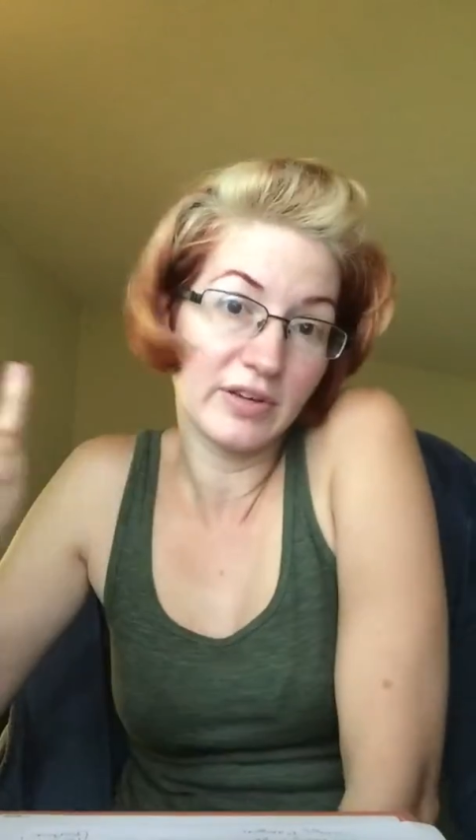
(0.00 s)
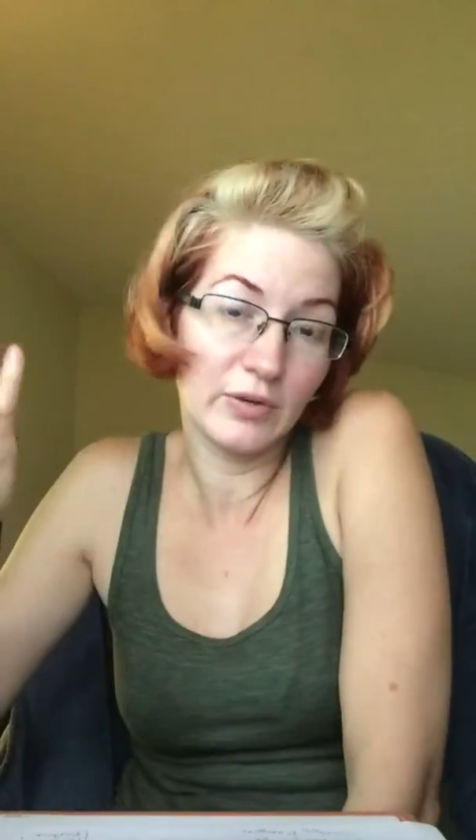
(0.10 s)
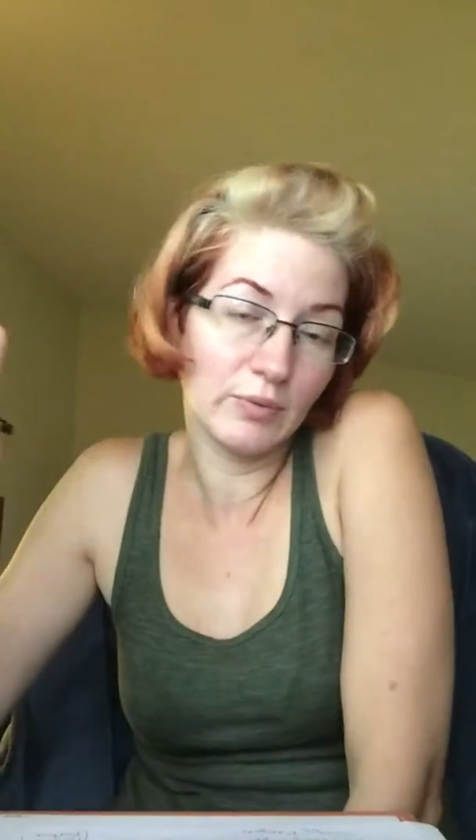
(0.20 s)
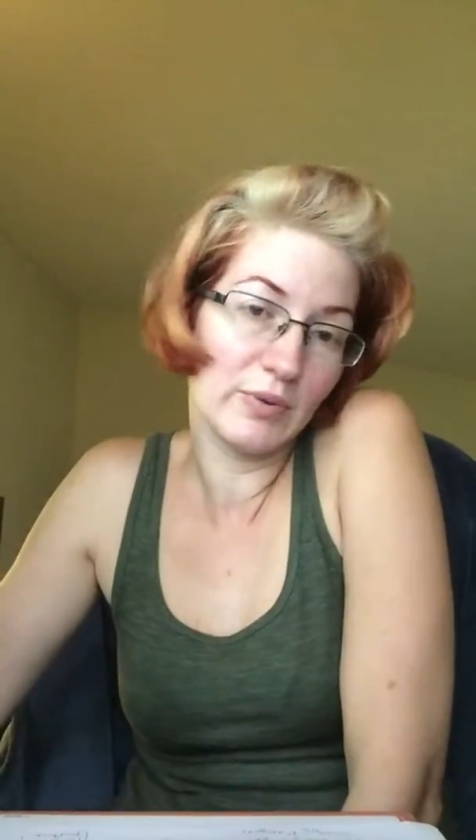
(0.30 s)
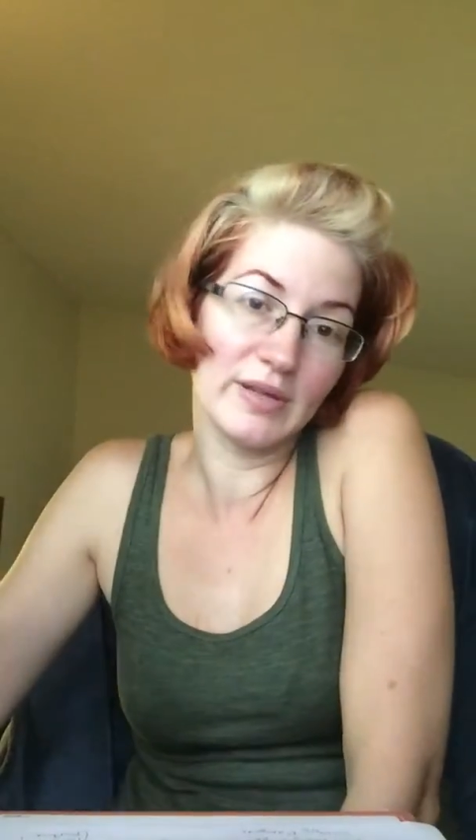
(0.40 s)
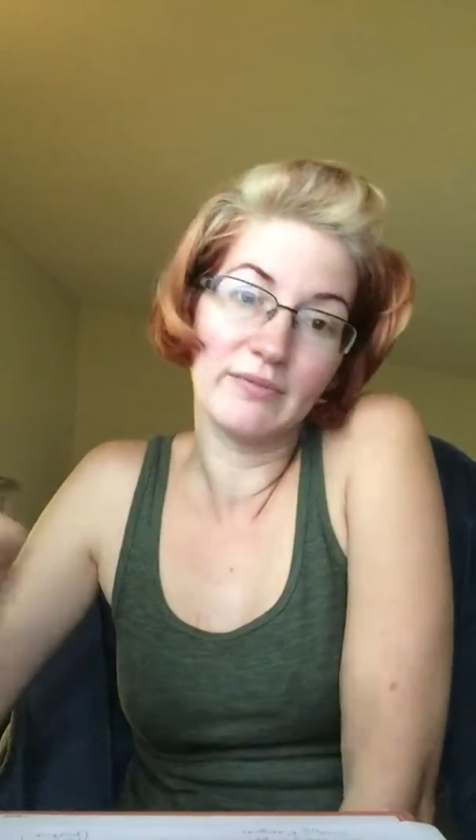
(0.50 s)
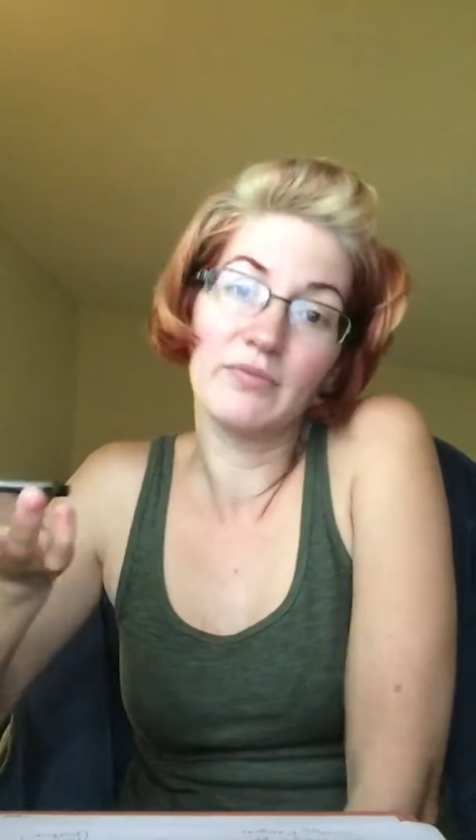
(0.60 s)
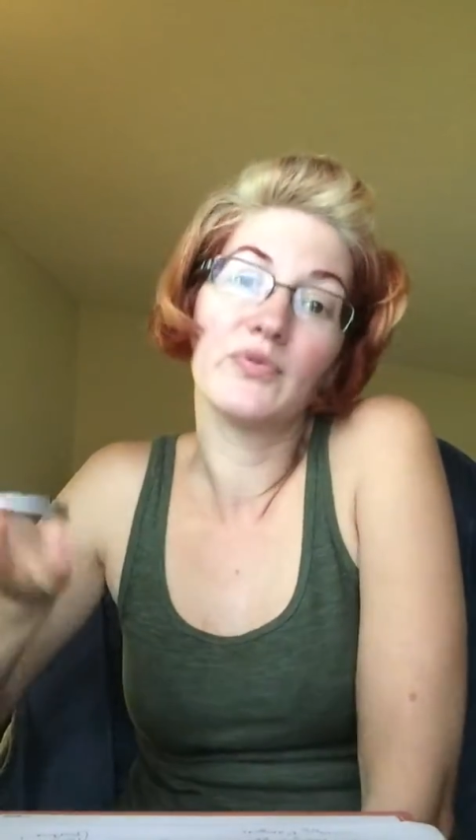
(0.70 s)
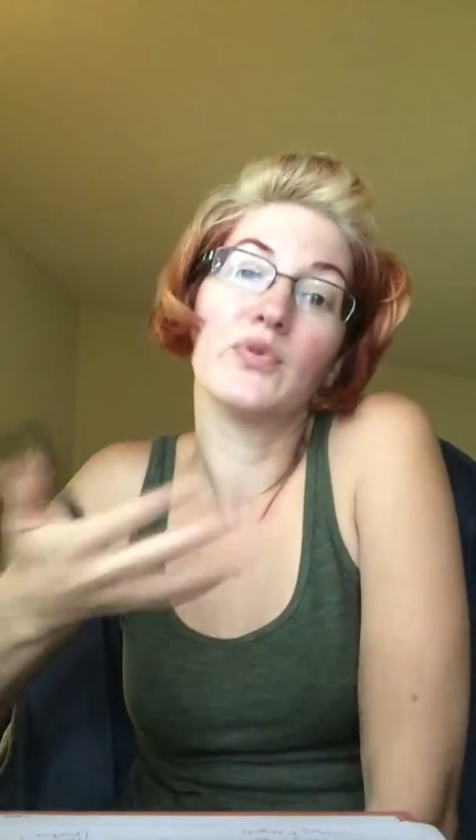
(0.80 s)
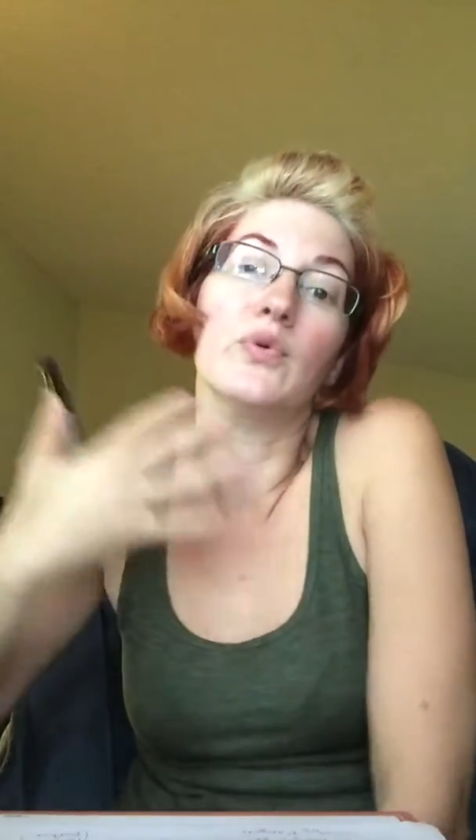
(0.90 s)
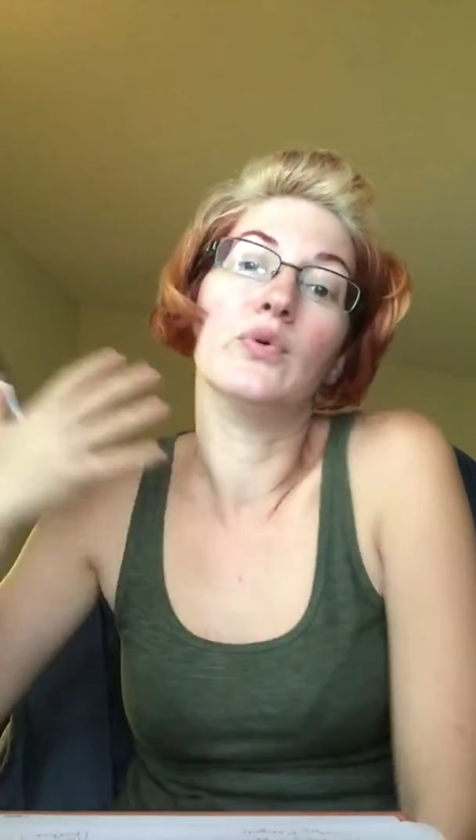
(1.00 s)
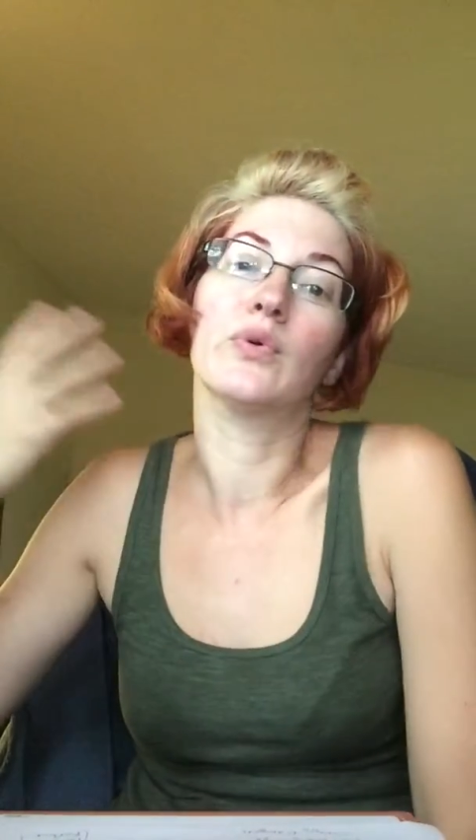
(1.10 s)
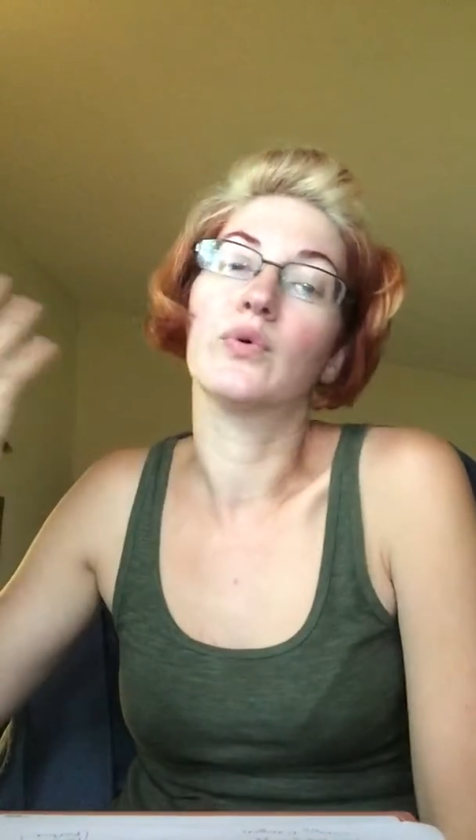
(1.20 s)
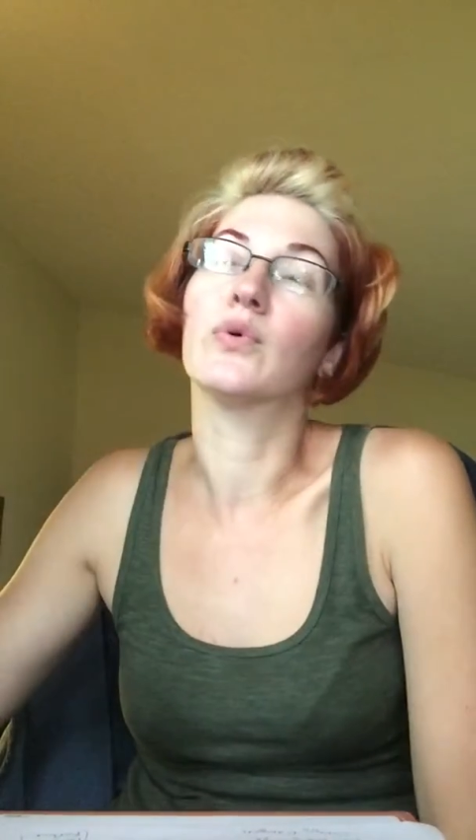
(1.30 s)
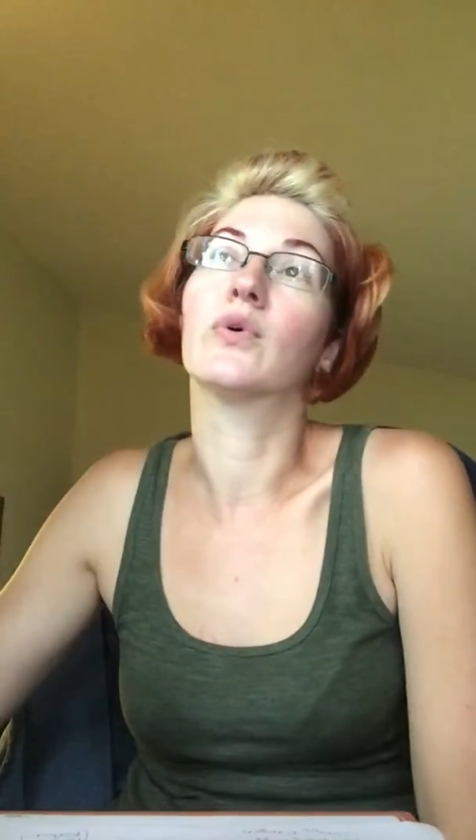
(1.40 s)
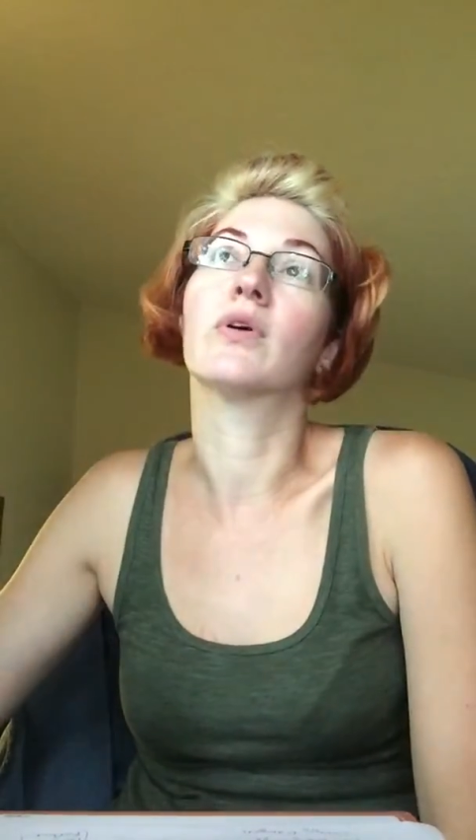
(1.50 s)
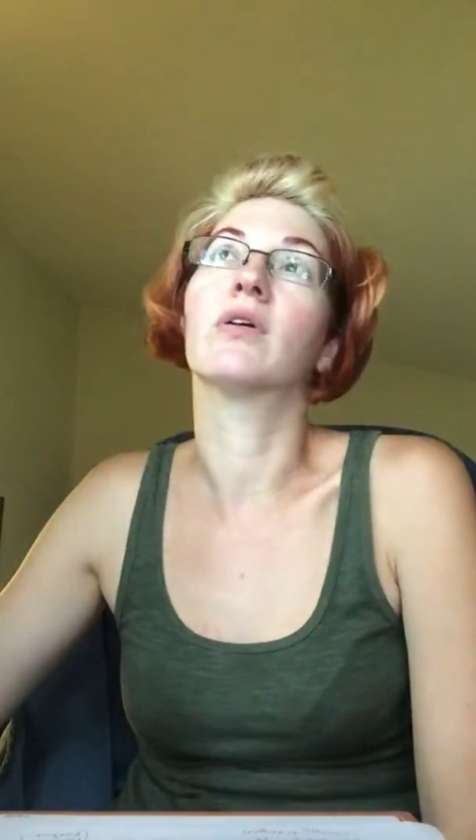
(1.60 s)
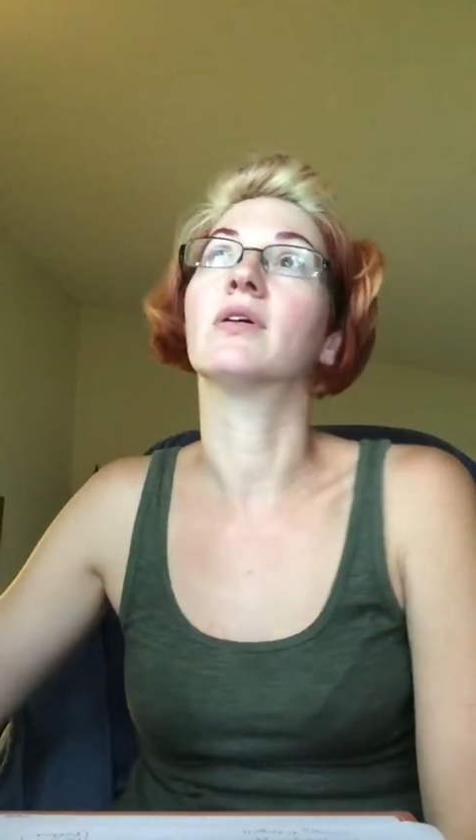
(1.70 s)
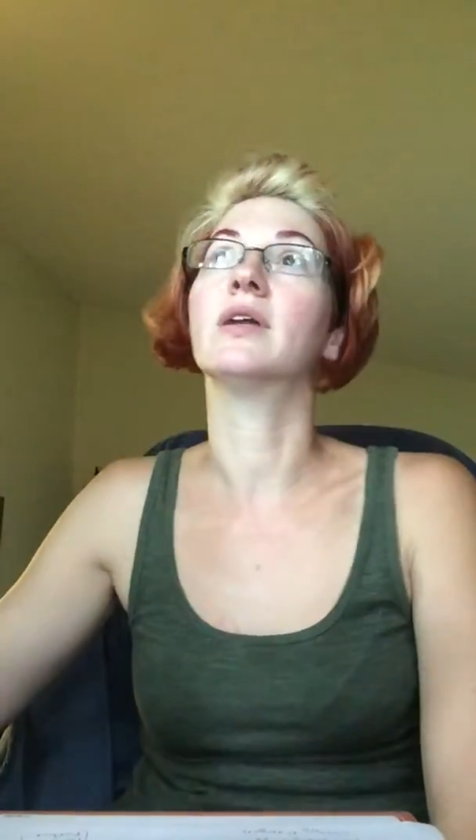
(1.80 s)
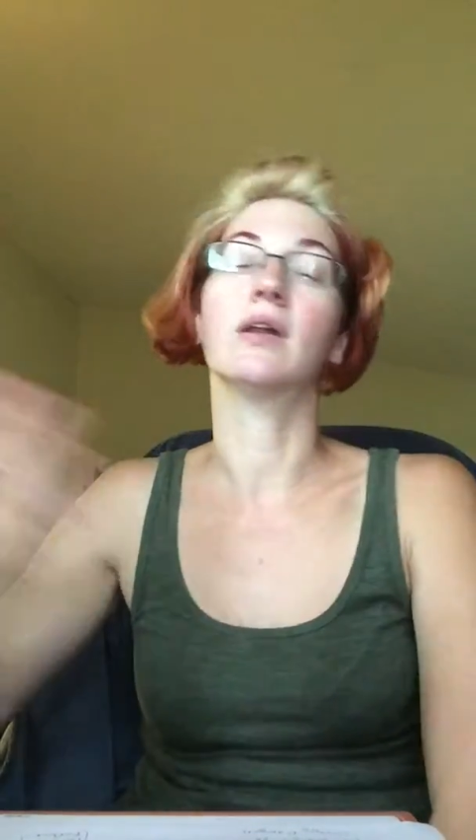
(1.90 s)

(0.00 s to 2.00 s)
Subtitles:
You would bring them food, or